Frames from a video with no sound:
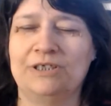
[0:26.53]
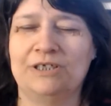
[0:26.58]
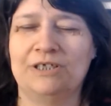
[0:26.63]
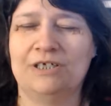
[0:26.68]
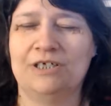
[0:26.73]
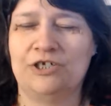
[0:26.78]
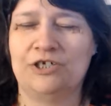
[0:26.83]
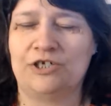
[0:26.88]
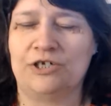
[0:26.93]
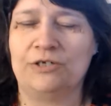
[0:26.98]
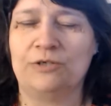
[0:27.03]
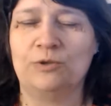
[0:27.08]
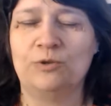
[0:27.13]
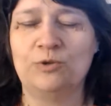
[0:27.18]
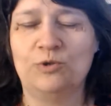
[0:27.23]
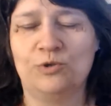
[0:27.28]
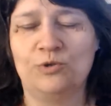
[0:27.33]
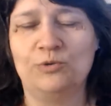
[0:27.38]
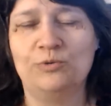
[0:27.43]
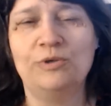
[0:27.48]
channel
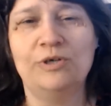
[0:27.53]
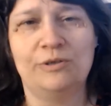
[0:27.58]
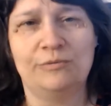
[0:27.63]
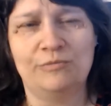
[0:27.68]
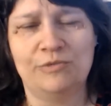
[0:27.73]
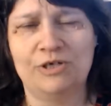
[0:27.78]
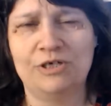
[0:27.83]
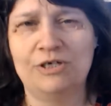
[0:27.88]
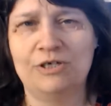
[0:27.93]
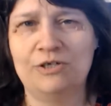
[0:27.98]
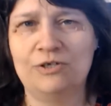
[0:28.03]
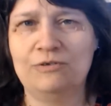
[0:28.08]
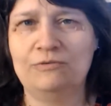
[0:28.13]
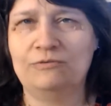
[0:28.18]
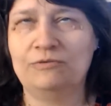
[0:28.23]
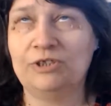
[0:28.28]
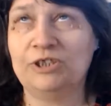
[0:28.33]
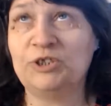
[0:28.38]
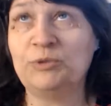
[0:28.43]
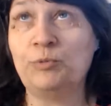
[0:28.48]
to
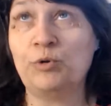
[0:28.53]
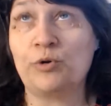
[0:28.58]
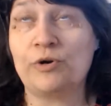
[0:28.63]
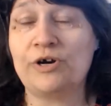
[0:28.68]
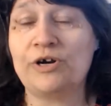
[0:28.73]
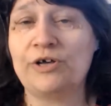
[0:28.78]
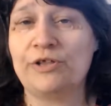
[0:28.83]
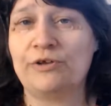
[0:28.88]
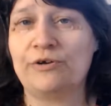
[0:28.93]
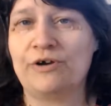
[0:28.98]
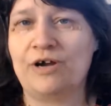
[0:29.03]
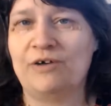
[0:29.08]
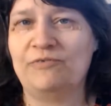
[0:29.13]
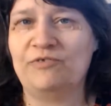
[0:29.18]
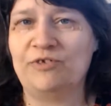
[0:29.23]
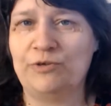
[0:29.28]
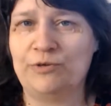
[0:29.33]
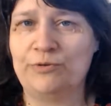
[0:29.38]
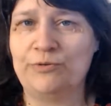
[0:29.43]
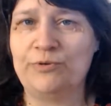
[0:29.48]
explore other
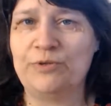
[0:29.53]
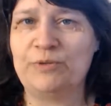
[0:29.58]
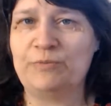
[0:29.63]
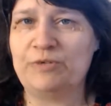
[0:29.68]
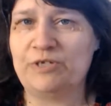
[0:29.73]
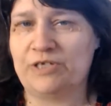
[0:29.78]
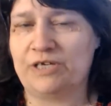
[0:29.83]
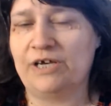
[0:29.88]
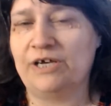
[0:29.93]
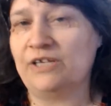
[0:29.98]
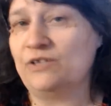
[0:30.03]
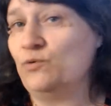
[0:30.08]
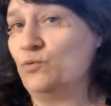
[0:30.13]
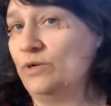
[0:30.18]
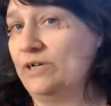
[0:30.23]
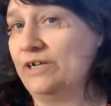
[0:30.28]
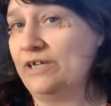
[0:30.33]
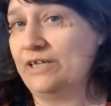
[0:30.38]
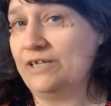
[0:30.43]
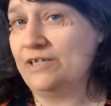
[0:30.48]
avenues besides what
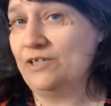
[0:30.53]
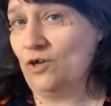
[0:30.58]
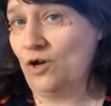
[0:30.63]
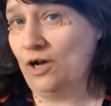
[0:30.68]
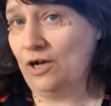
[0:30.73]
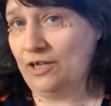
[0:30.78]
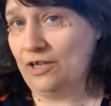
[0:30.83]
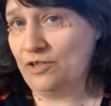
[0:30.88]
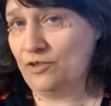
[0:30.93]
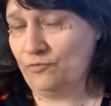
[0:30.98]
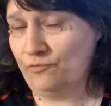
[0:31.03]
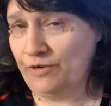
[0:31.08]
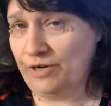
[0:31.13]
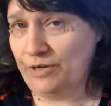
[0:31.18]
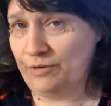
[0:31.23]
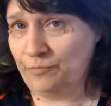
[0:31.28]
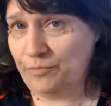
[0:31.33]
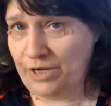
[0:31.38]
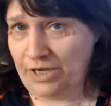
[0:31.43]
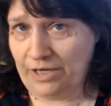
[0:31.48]
is on the written
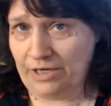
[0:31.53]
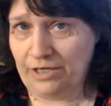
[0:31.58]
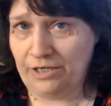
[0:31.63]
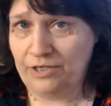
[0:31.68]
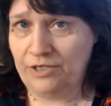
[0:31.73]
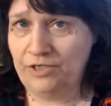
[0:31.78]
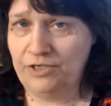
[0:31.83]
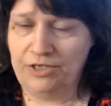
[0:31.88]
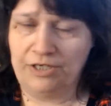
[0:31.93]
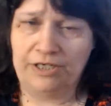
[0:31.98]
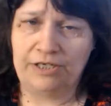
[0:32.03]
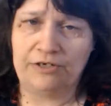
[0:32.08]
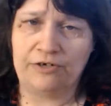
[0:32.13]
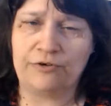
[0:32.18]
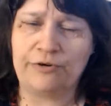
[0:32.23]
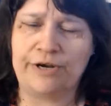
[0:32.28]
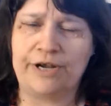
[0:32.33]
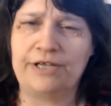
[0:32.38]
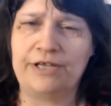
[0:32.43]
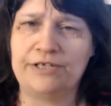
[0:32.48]
page in
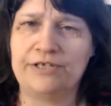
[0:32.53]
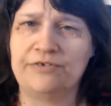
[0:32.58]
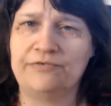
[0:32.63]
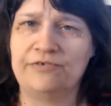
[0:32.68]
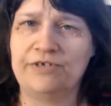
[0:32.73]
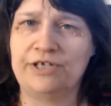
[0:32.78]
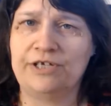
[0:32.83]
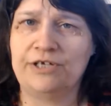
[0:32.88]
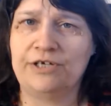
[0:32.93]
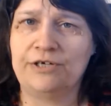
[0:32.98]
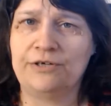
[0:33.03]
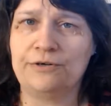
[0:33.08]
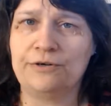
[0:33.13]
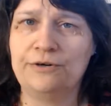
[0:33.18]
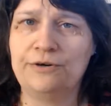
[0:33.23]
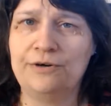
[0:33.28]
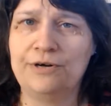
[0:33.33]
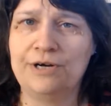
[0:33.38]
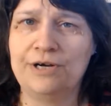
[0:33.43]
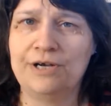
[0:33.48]
creativity here.
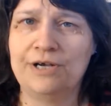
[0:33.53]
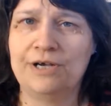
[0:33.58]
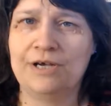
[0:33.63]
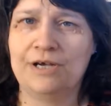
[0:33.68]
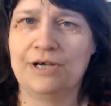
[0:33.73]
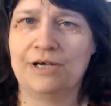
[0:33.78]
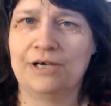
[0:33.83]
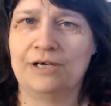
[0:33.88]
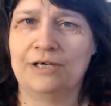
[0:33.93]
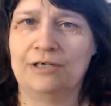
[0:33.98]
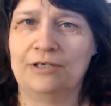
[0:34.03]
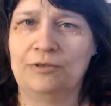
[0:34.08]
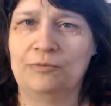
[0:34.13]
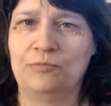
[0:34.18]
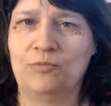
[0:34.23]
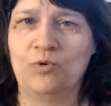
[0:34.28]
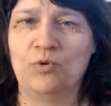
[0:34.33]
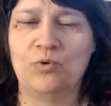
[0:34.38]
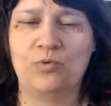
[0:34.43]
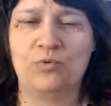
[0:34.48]

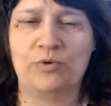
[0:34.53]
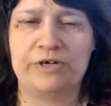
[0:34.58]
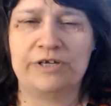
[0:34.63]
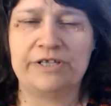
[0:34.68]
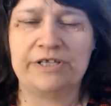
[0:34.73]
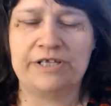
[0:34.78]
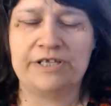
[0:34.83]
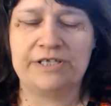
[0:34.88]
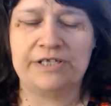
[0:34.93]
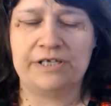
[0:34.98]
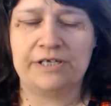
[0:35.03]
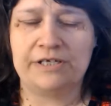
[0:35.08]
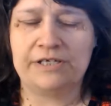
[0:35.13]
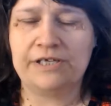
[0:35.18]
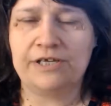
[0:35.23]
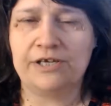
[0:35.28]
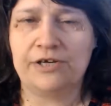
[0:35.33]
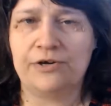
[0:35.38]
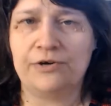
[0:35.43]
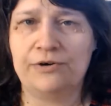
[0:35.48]
One of these things
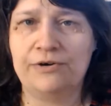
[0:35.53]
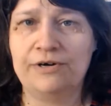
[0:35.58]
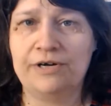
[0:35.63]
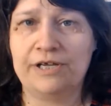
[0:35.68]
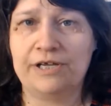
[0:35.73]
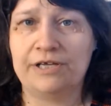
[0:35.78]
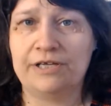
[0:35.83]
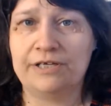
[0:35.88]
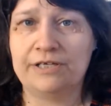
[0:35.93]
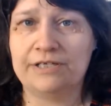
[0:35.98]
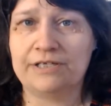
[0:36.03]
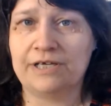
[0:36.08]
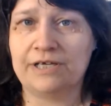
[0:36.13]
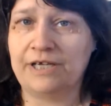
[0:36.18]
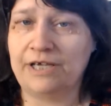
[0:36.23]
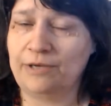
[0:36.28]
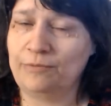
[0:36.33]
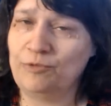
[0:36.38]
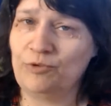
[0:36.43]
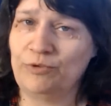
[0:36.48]
here is I
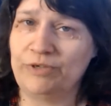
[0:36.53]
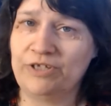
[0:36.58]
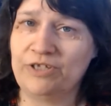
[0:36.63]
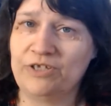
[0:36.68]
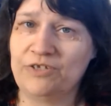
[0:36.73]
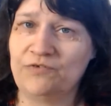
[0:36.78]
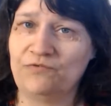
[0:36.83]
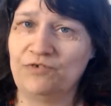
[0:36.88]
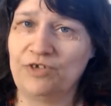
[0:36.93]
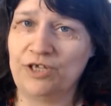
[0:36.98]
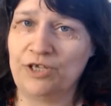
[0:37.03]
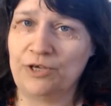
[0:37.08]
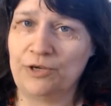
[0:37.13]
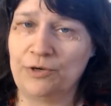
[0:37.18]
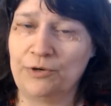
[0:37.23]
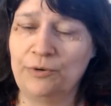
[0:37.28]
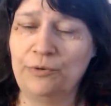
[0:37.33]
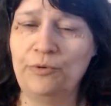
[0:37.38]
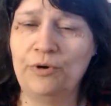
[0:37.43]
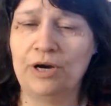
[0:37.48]
am doing this
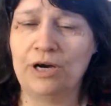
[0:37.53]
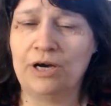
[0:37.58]
video.